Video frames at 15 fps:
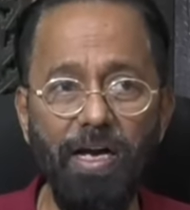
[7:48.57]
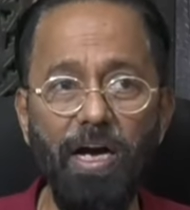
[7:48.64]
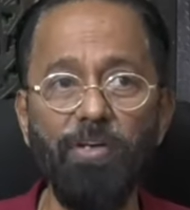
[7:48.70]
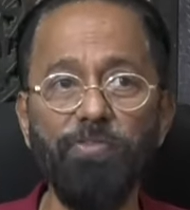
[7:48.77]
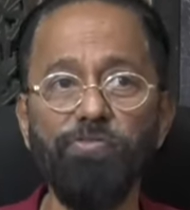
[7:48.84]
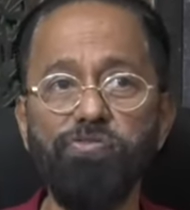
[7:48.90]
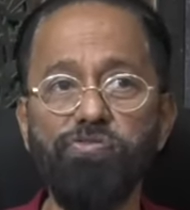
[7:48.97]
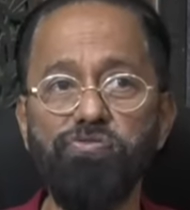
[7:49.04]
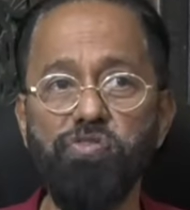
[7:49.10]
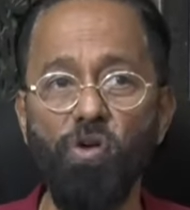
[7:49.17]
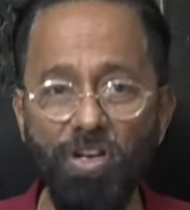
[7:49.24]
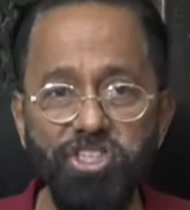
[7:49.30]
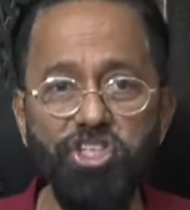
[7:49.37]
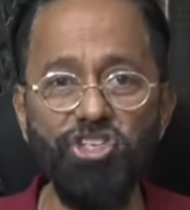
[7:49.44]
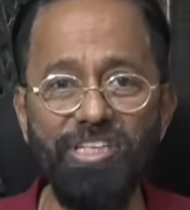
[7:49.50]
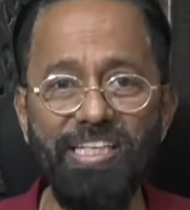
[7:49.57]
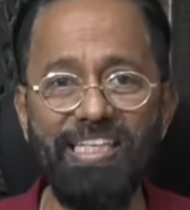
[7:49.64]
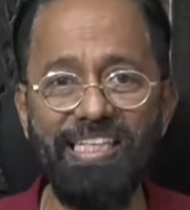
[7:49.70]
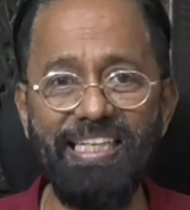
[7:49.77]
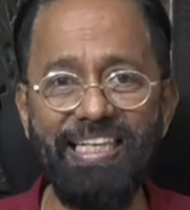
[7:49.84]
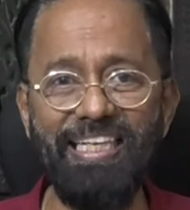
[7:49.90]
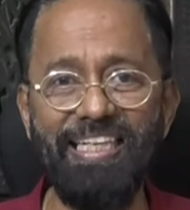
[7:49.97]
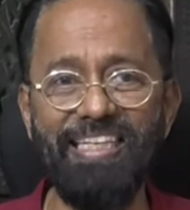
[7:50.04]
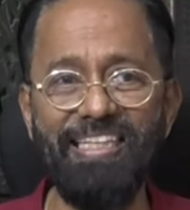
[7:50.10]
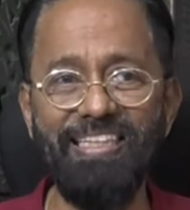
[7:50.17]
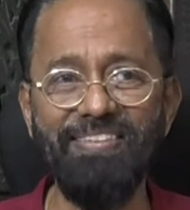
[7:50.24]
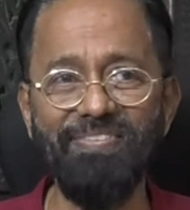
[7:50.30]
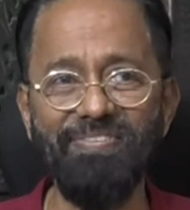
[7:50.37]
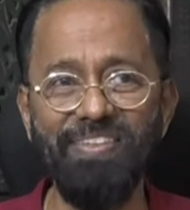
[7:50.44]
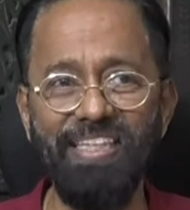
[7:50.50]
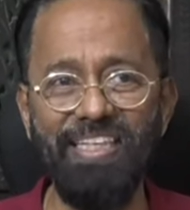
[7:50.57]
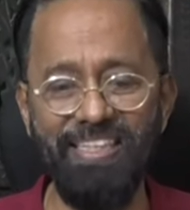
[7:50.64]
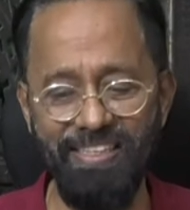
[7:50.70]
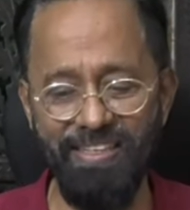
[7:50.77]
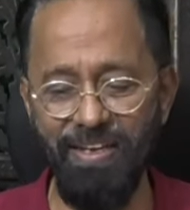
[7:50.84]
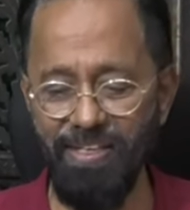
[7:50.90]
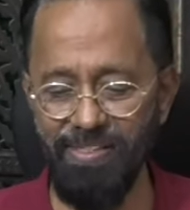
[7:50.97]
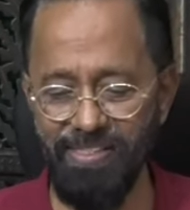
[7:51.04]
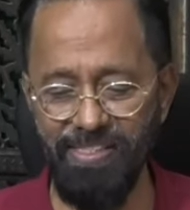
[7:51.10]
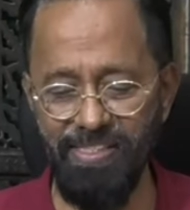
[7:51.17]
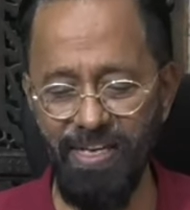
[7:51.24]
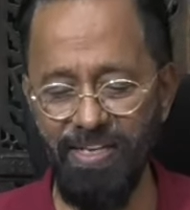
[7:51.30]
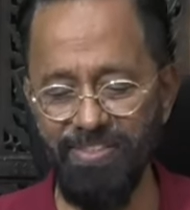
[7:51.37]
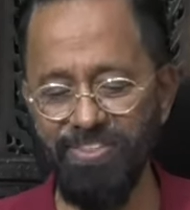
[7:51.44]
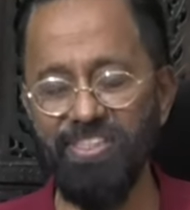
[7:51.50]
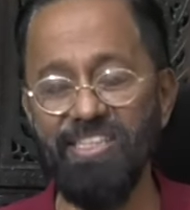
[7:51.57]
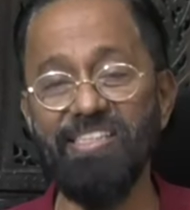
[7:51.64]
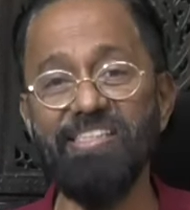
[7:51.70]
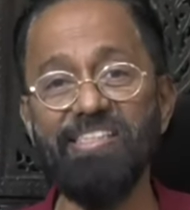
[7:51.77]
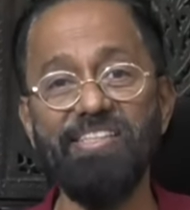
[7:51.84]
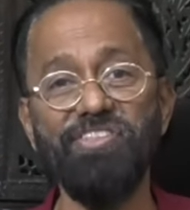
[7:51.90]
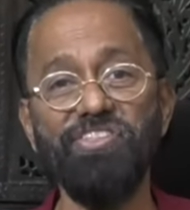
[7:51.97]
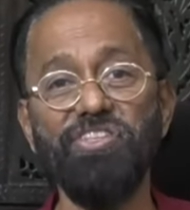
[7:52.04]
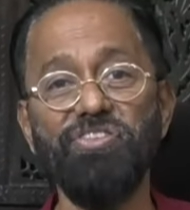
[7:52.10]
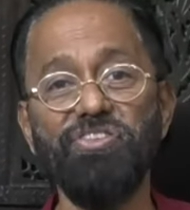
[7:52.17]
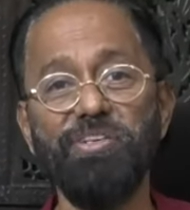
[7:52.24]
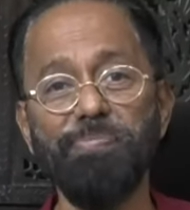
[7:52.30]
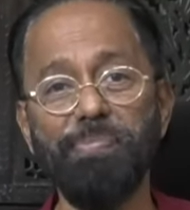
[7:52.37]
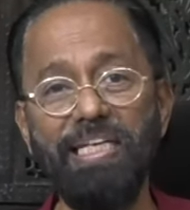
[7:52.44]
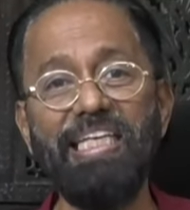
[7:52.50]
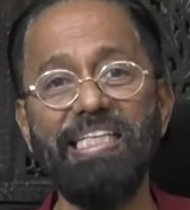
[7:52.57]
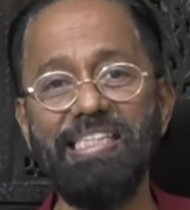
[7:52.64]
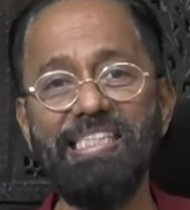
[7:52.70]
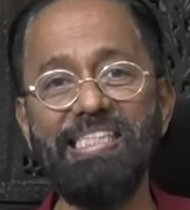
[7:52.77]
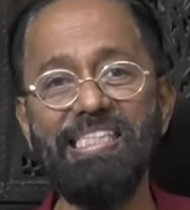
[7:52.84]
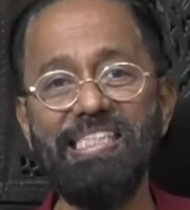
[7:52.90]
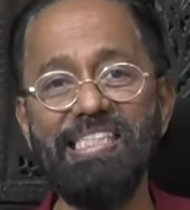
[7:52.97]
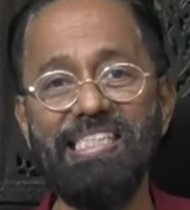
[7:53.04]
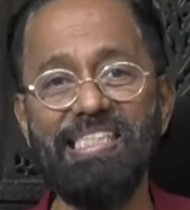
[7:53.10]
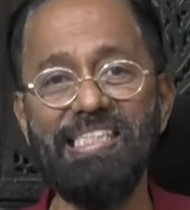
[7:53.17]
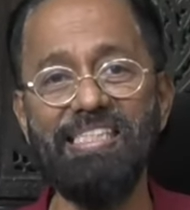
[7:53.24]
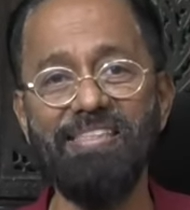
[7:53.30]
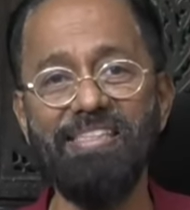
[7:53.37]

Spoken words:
Unfortunately, it lasts 163 minutes.